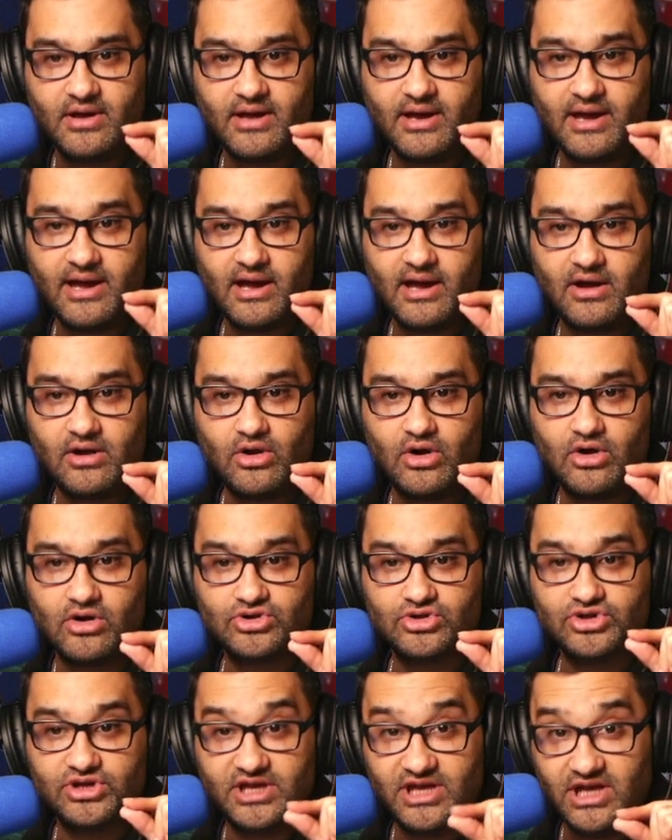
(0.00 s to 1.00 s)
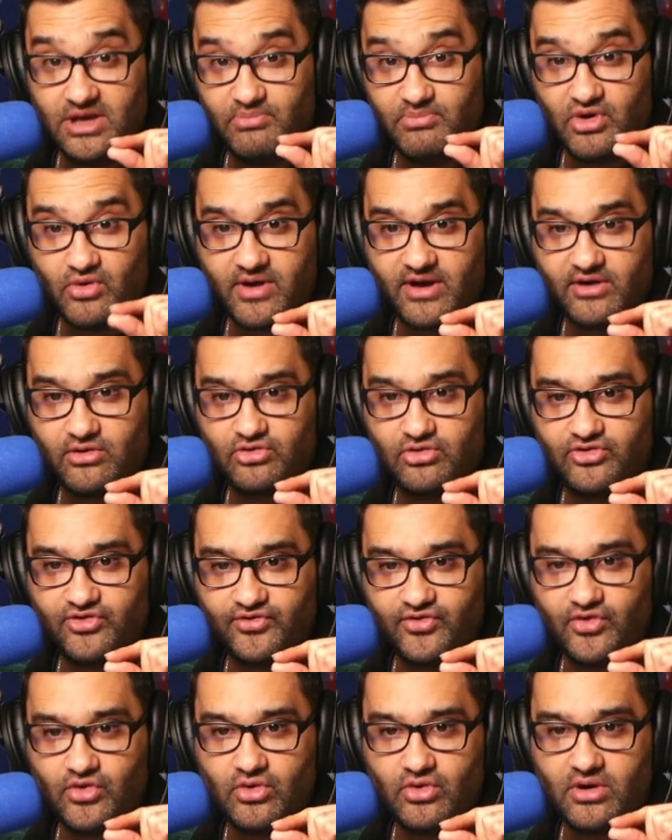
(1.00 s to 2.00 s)
how long to keep your records
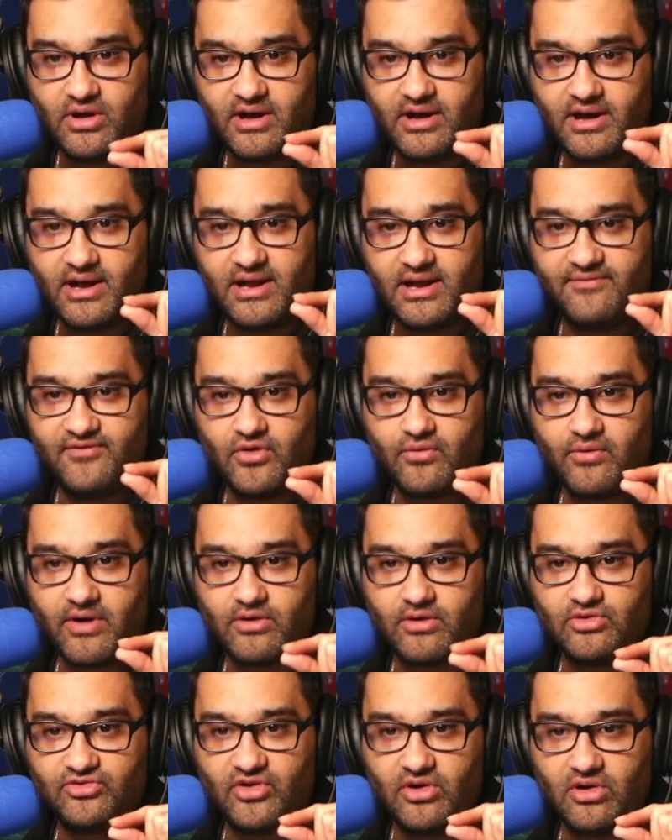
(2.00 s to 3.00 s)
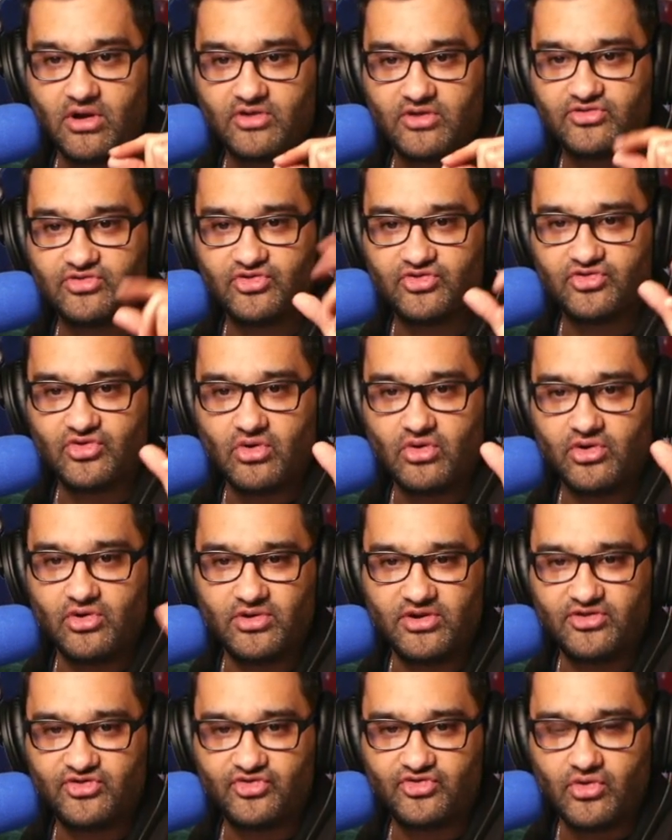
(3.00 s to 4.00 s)
for, and if your records are lost, stolen, or
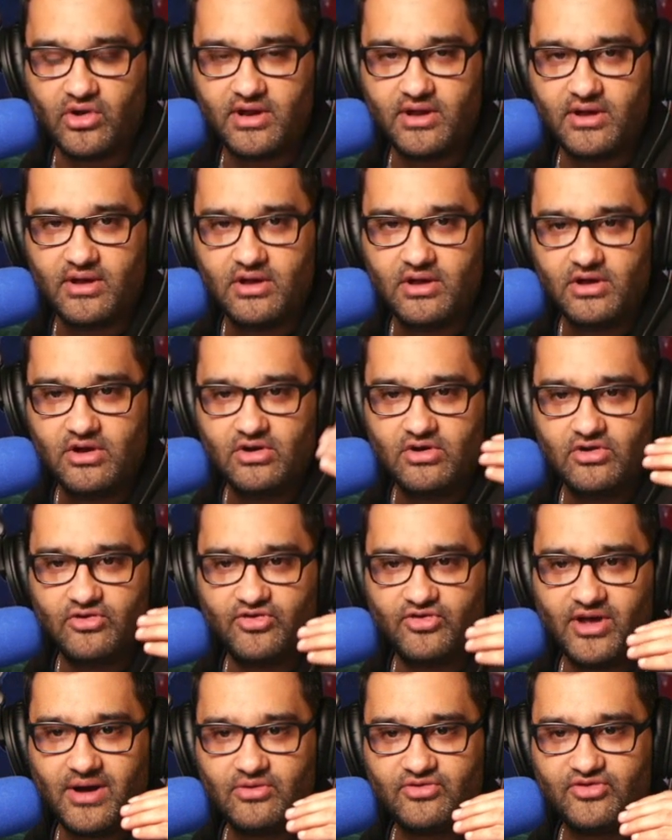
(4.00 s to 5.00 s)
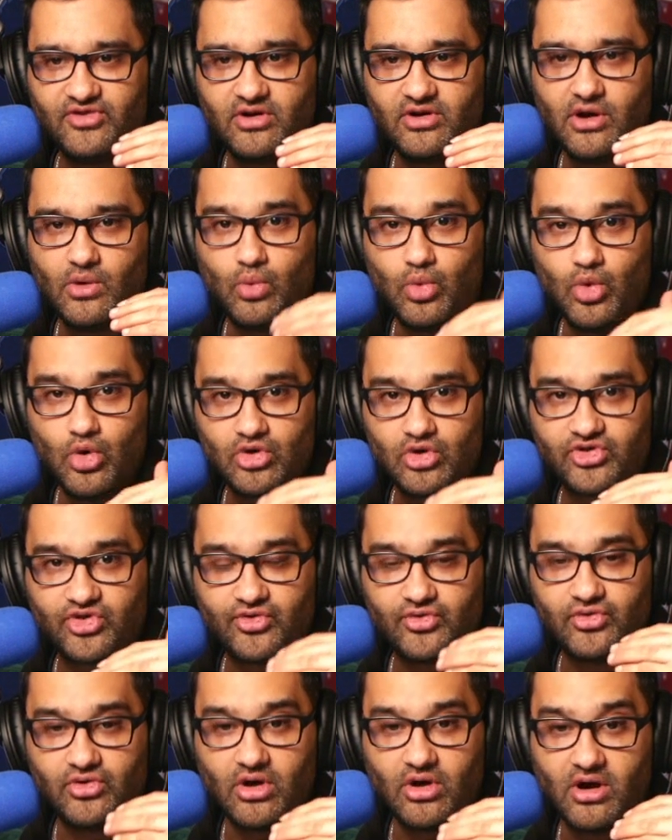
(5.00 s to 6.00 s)
destroyed. So that was a
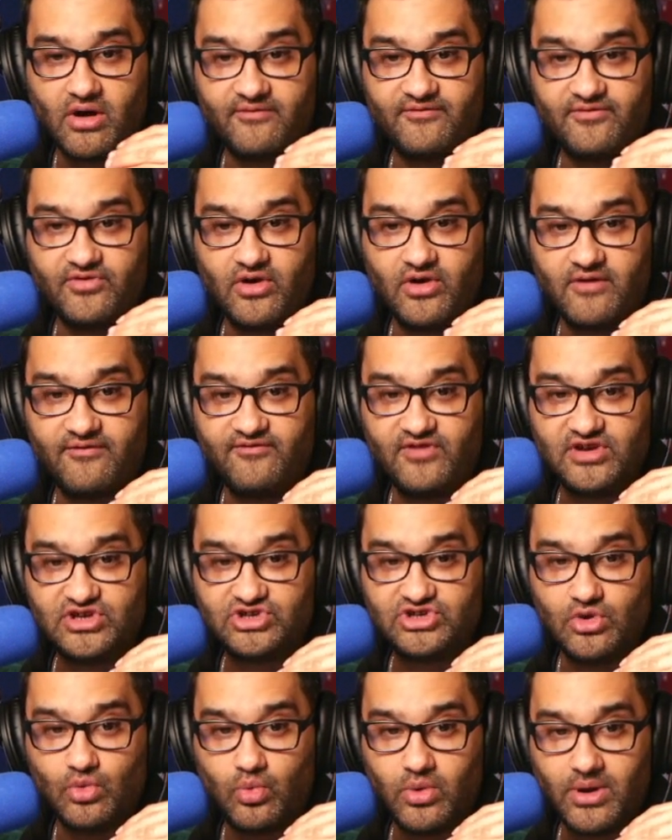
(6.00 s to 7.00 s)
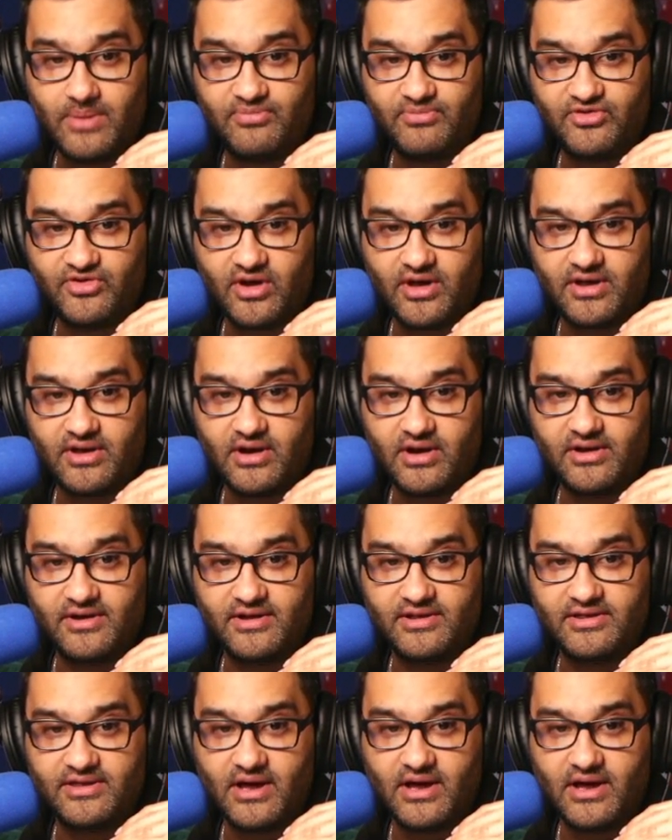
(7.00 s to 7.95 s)
walkthrough of the official website. I did